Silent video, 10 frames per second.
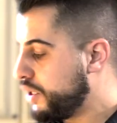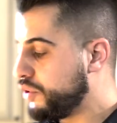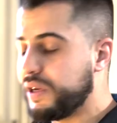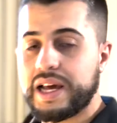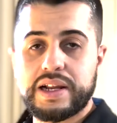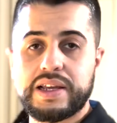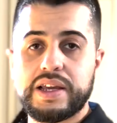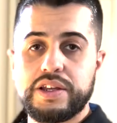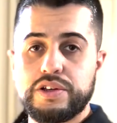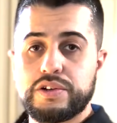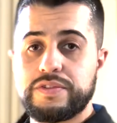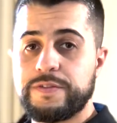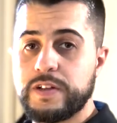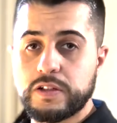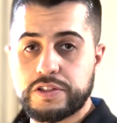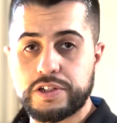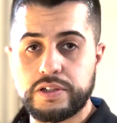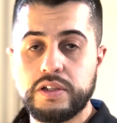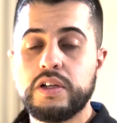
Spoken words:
you gotta get your filter